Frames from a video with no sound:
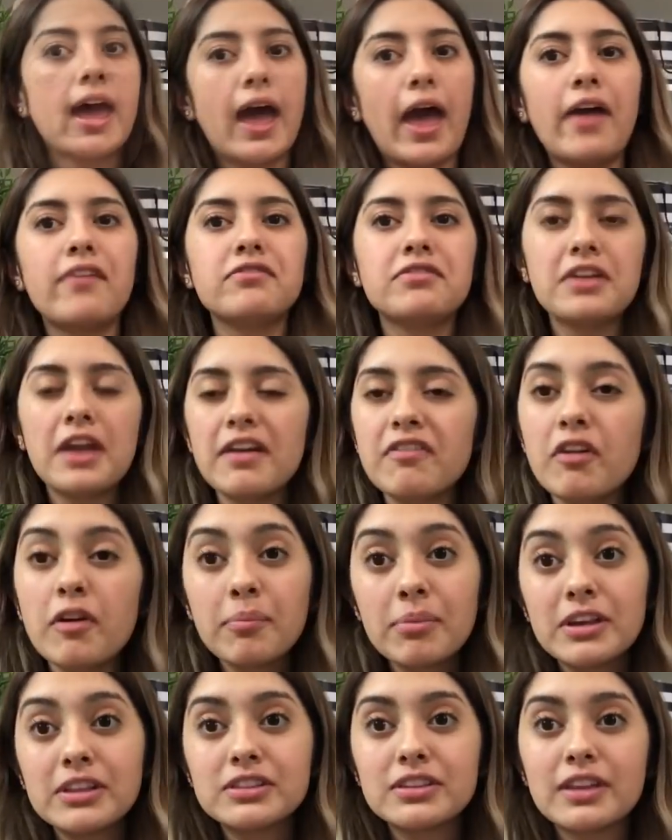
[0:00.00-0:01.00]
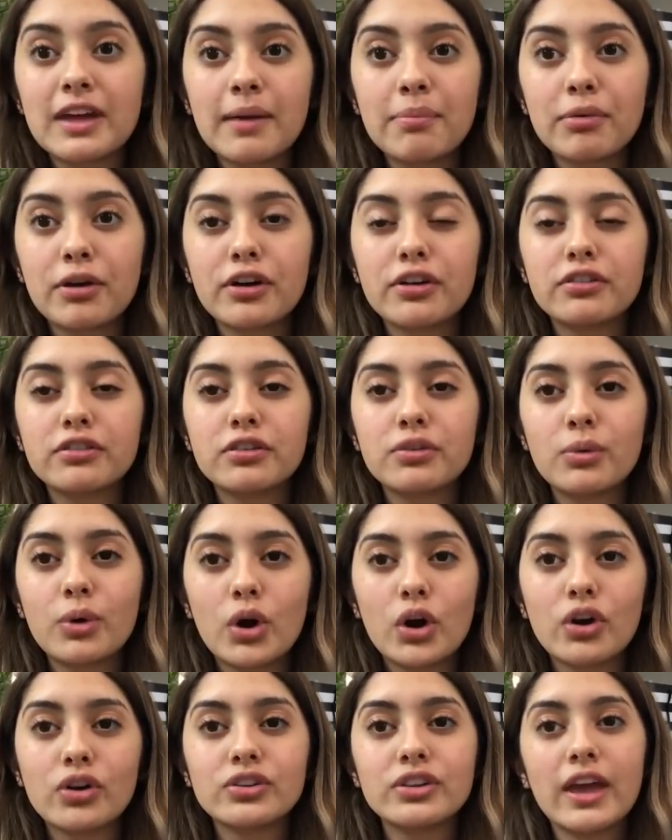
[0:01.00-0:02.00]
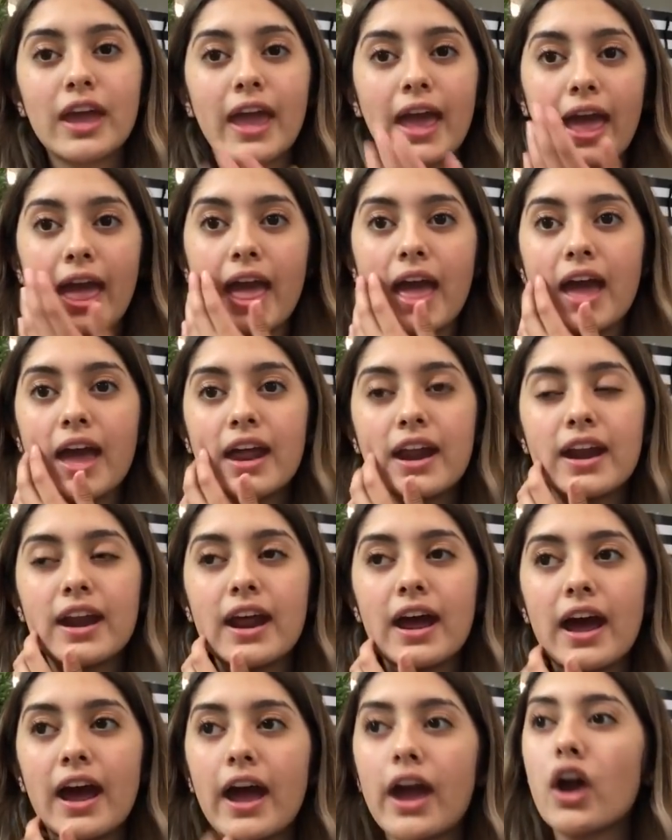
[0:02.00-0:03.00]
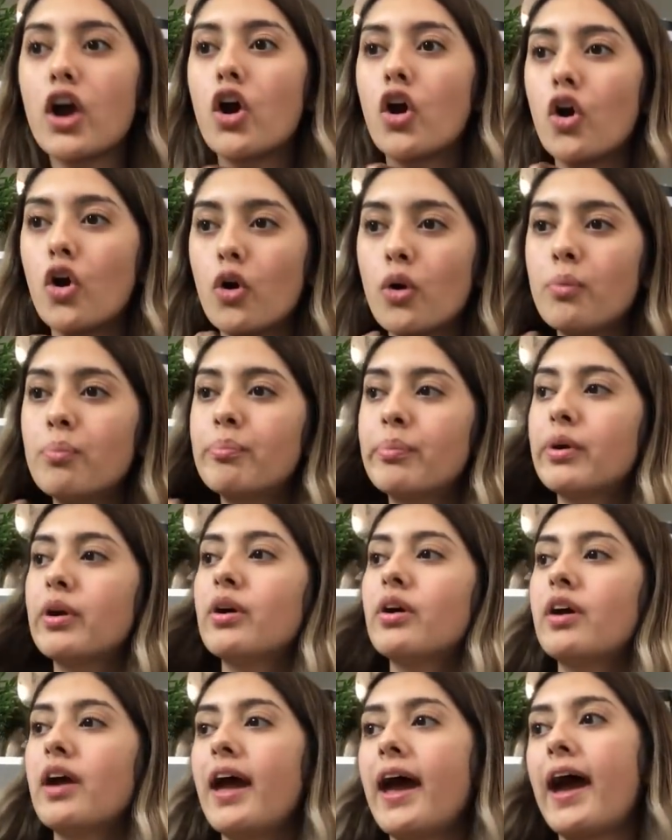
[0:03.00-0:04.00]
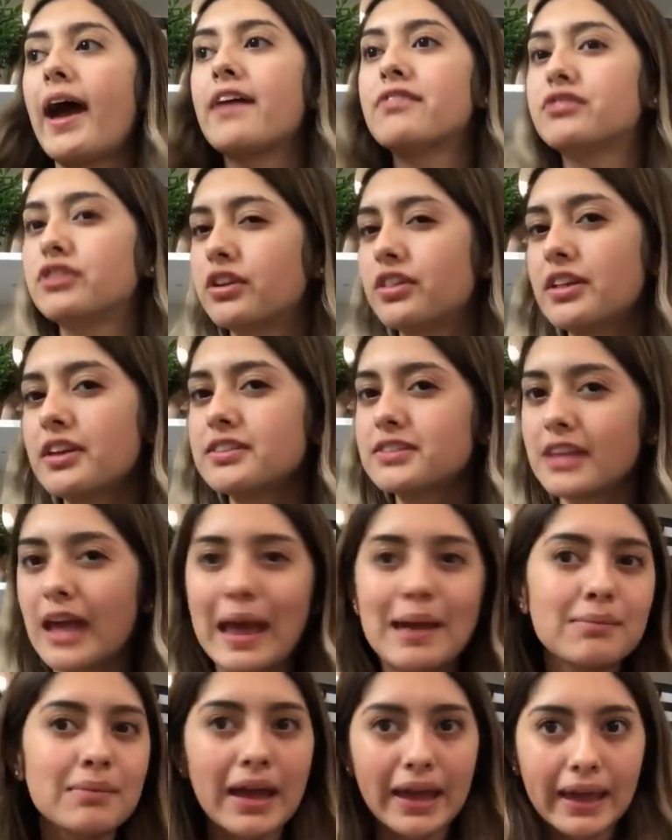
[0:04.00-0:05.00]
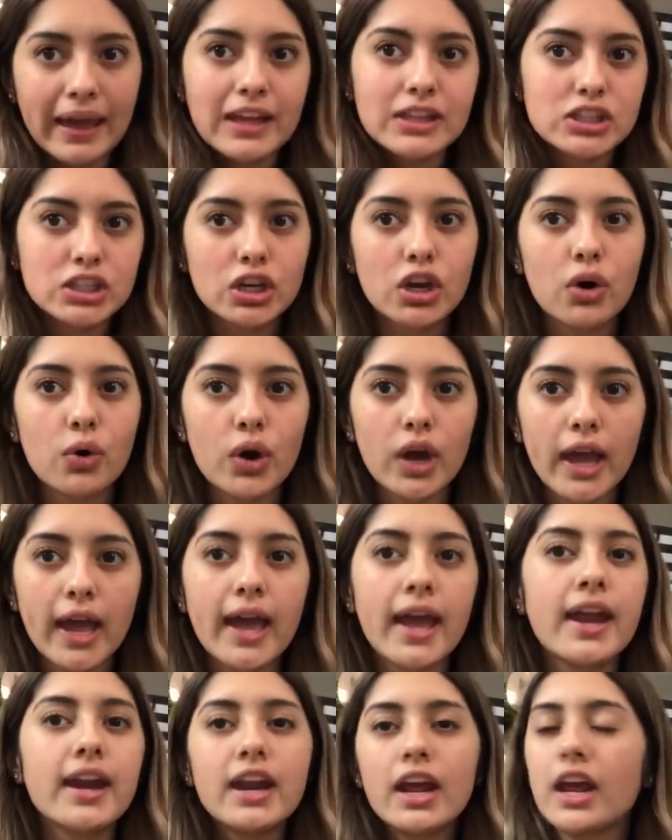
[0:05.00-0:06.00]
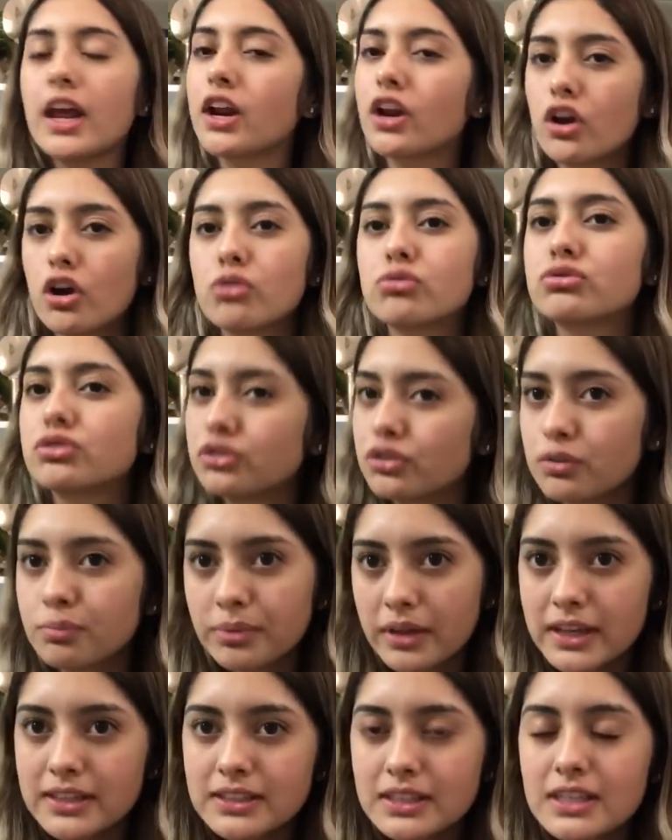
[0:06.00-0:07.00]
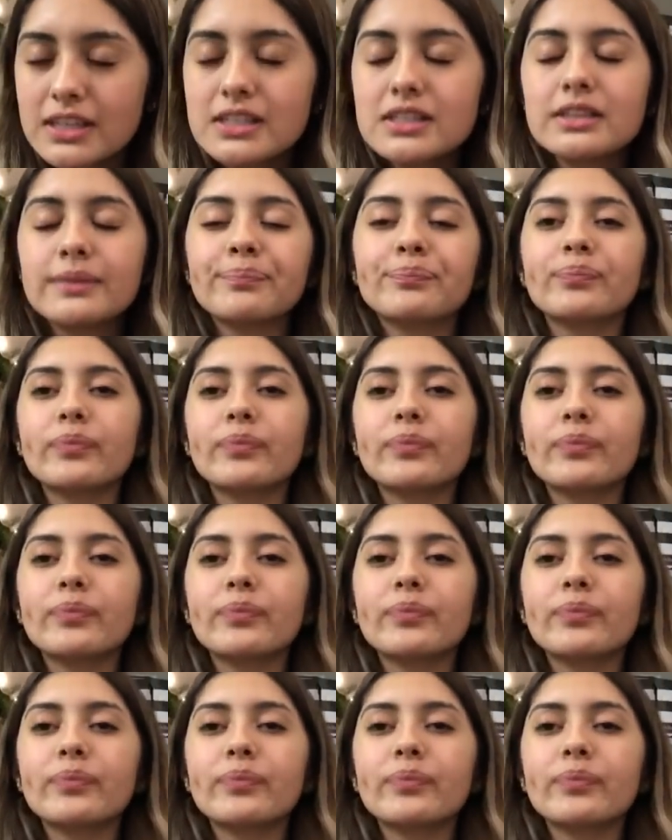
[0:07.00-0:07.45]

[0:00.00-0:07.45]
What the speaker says: I've never been to that part of the world, and I hope after this time I get to go again and go to new places.